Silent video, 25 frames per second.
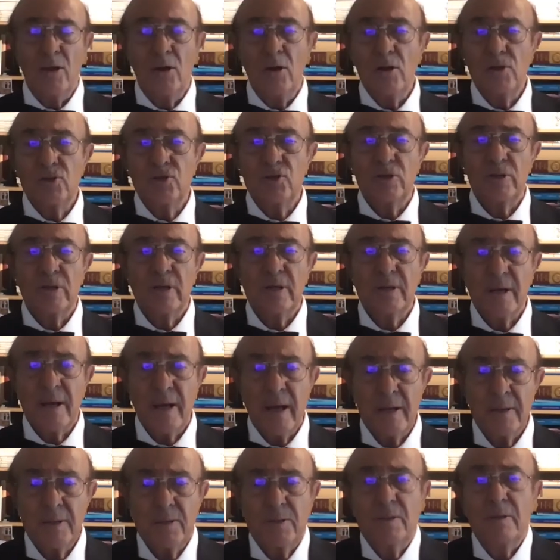also
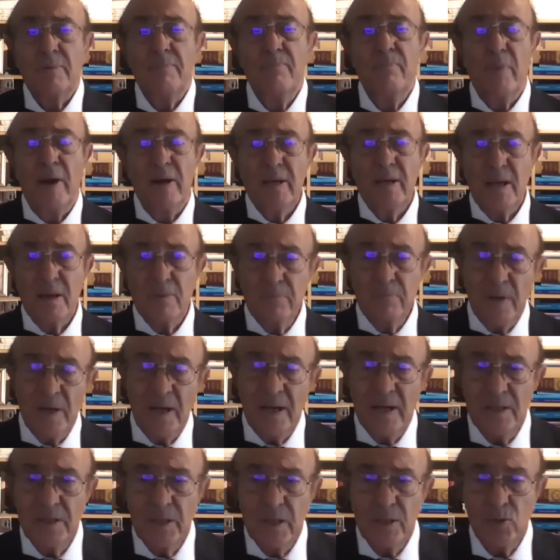regret my
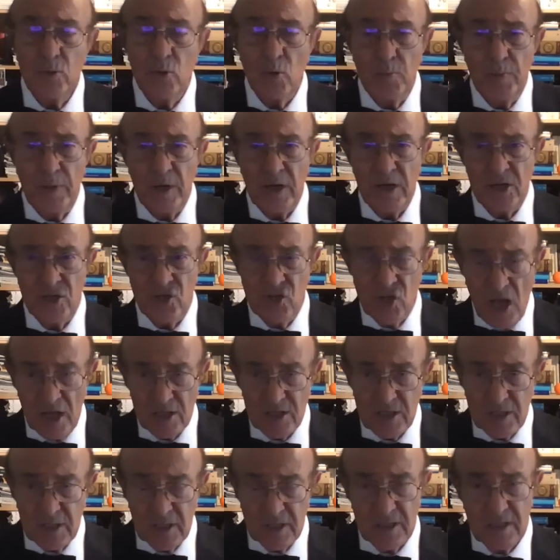inability to pay
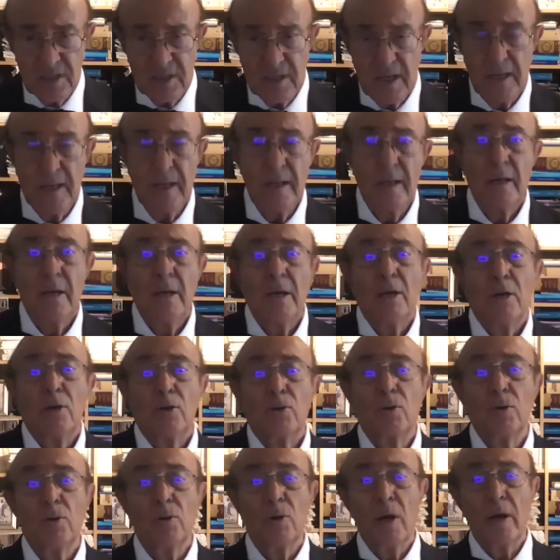justice
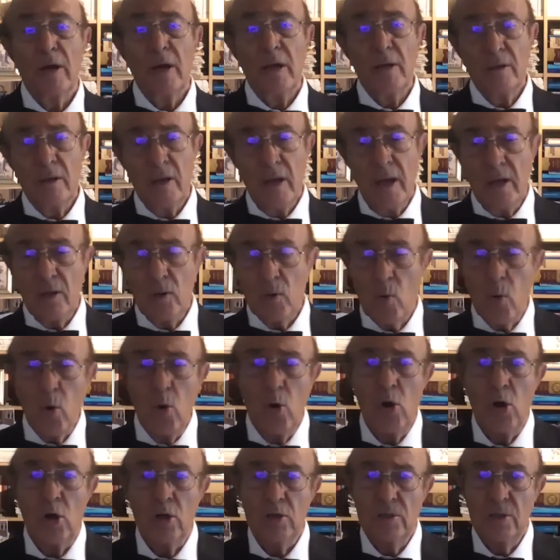to and, and
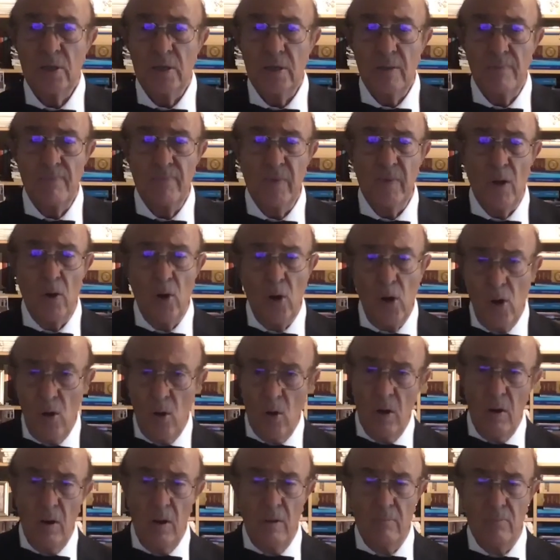quote um,
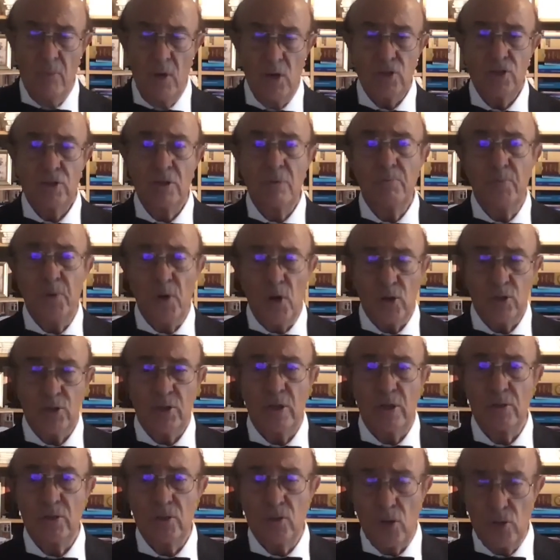all most
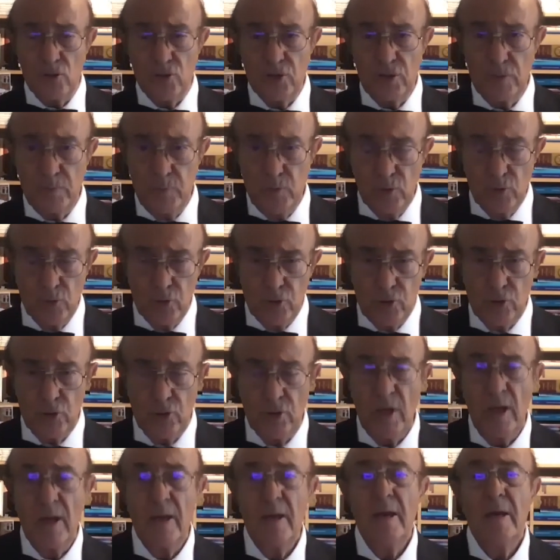important
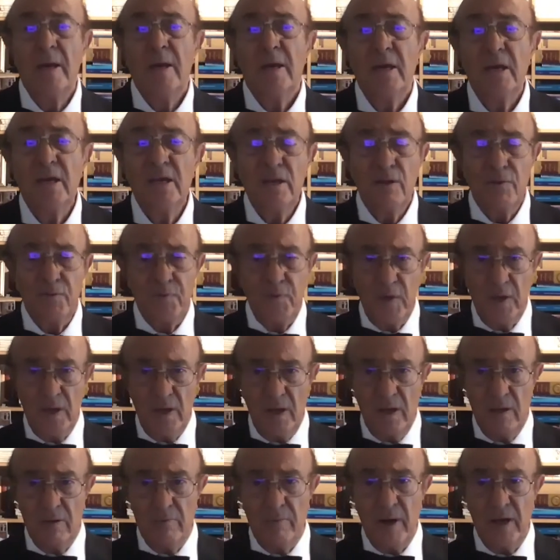contribution in the
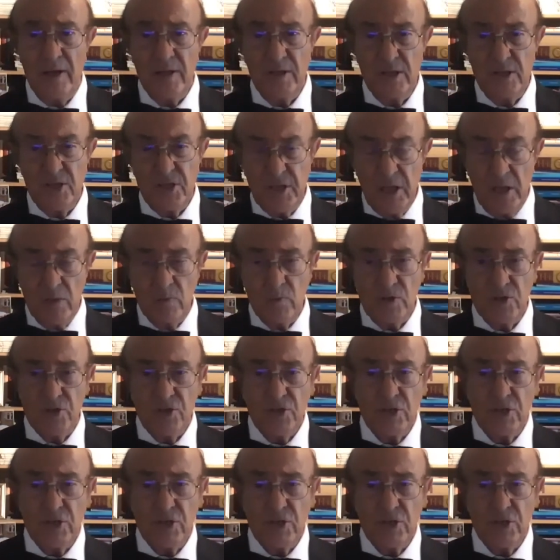field by distinguished